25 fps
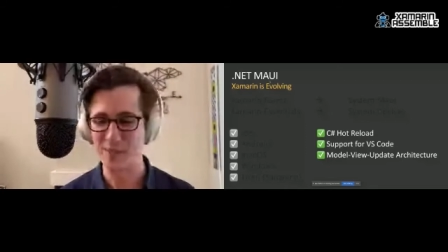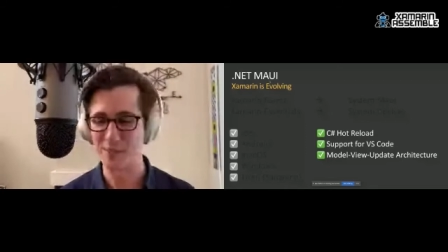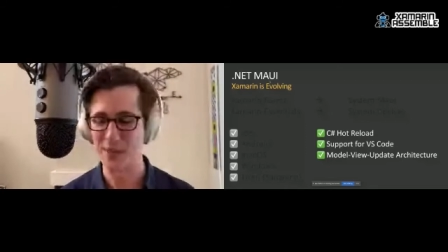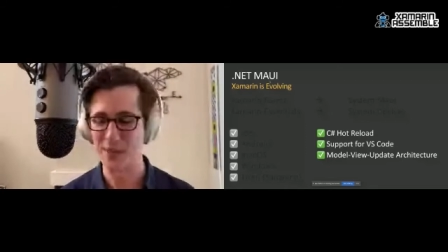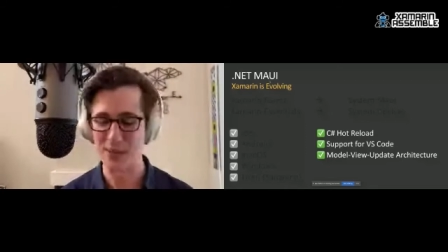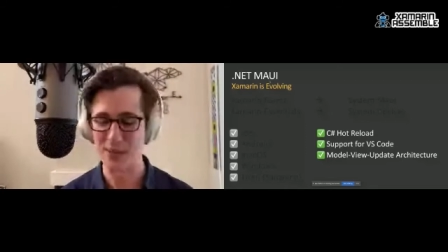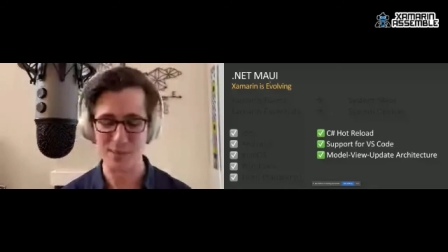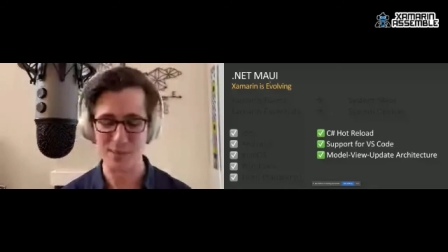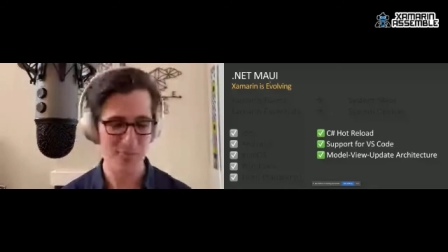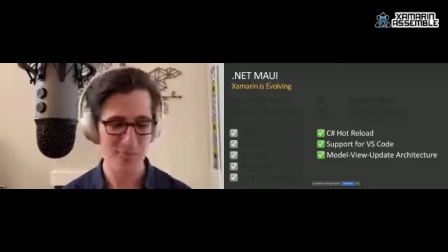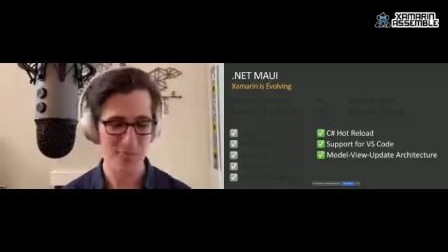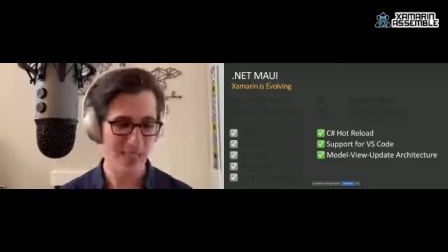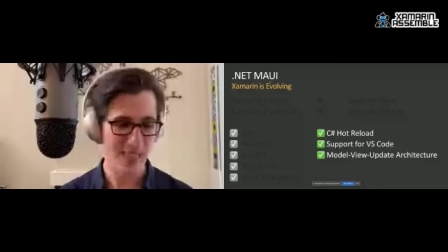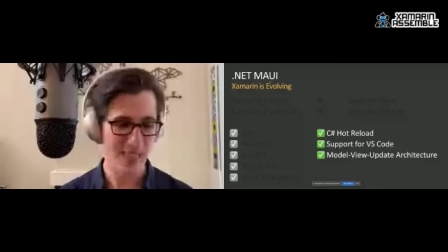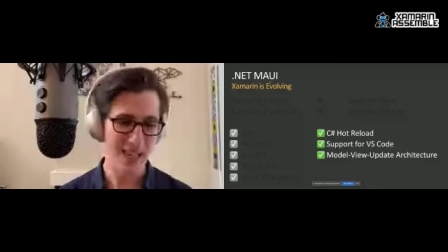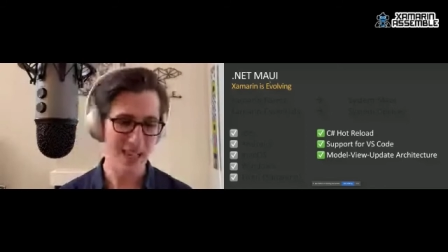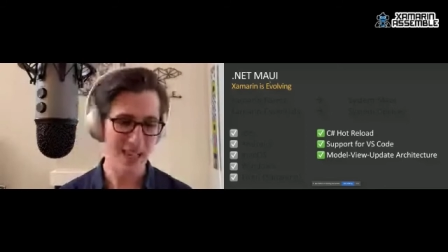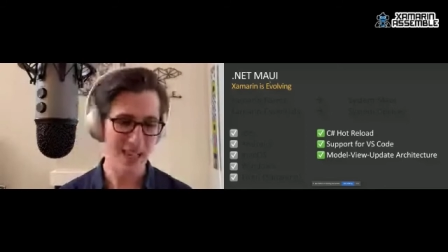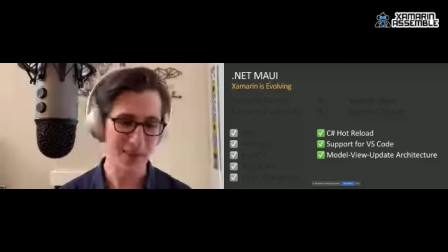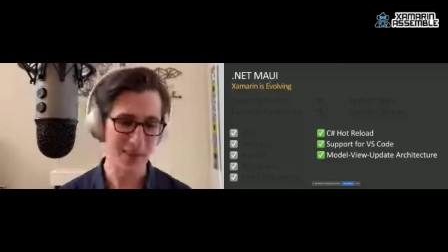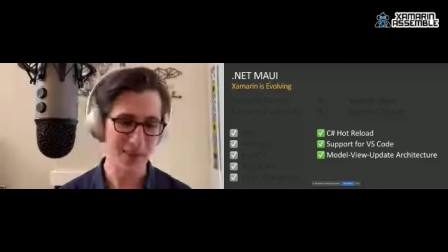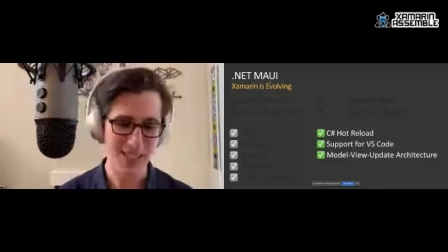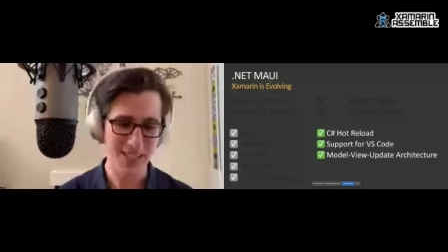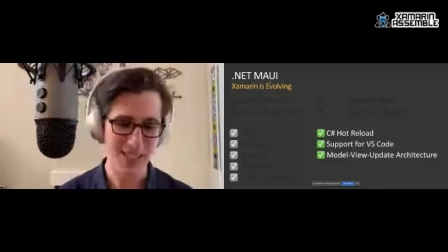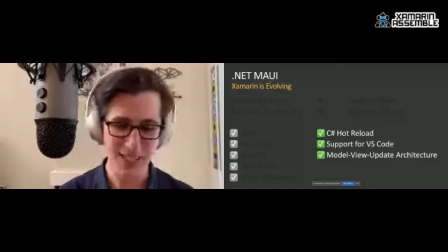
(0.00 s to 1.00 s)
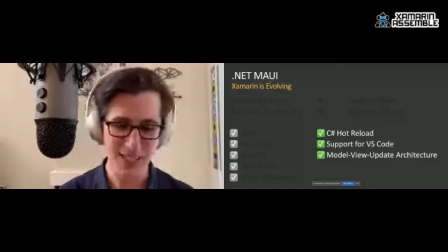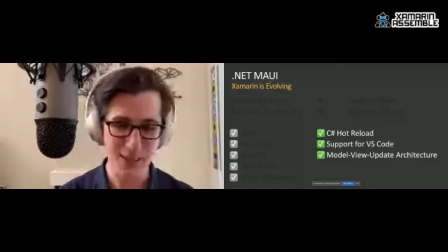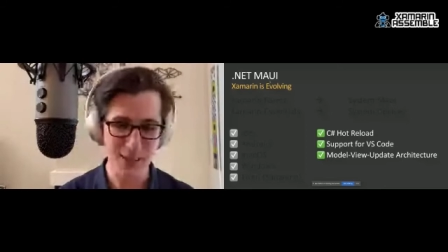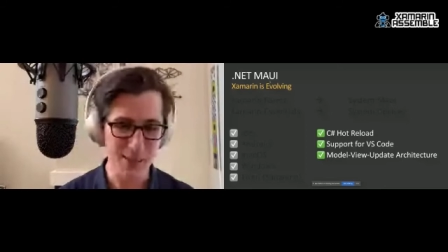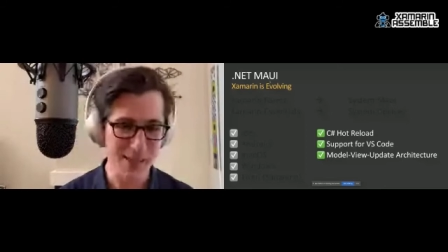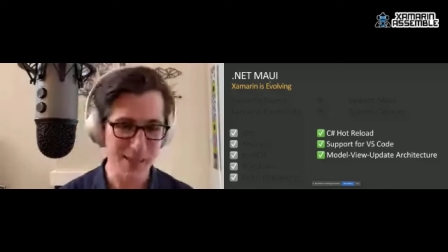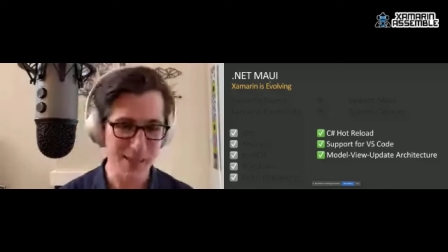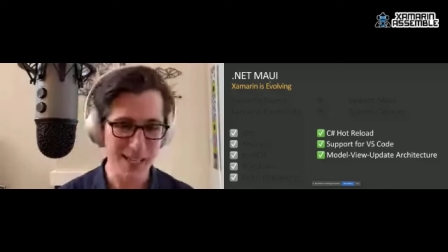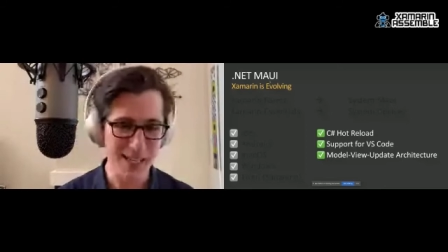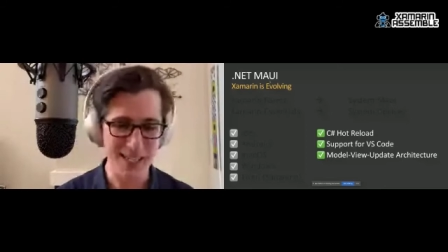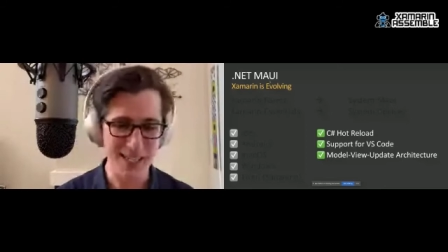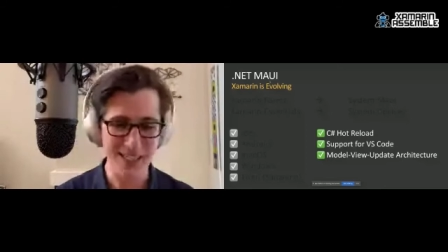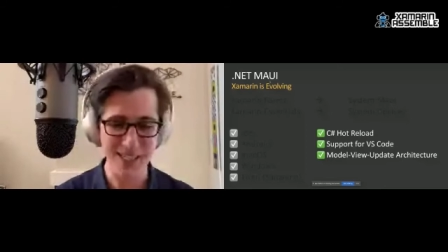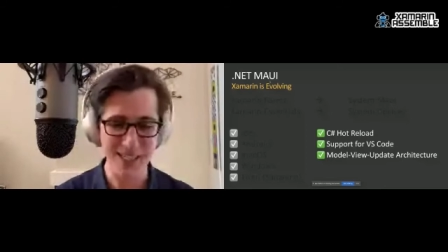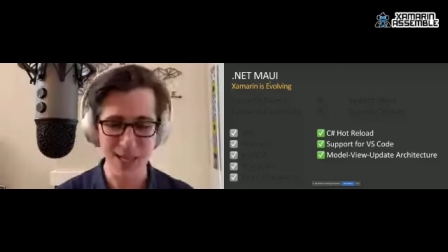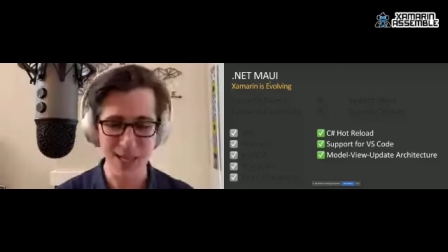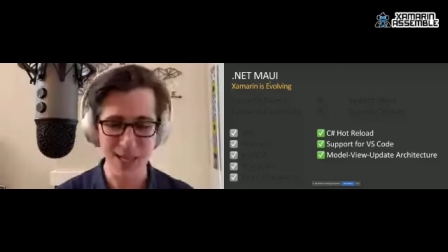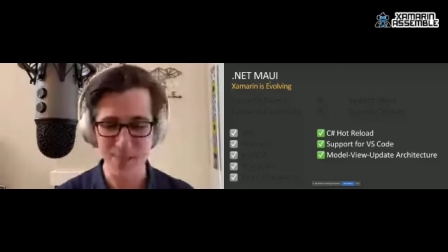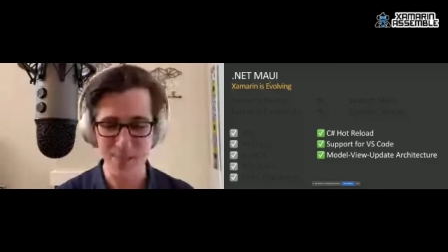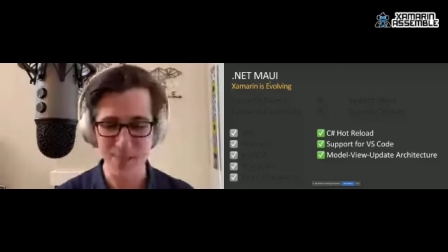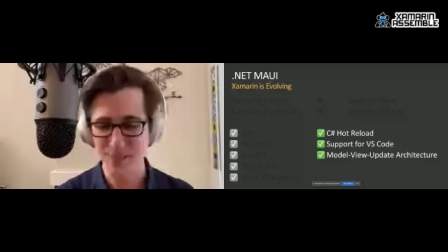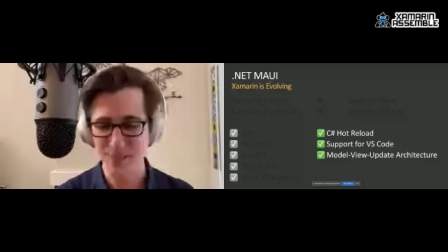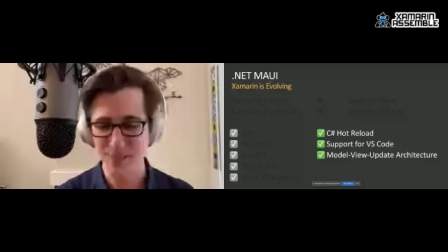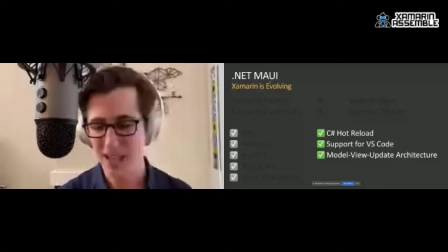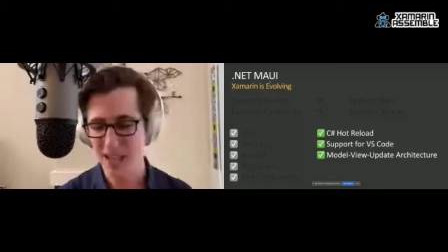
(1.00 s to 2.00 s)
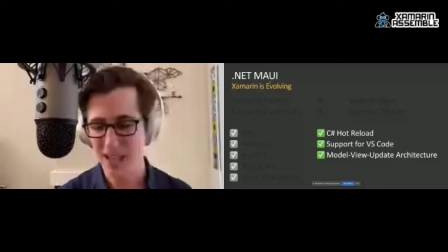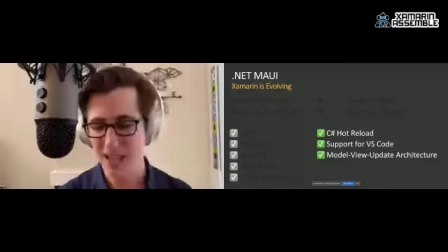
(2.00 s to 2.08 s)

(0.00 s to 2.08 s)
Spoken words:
But I'm excited to be catching up.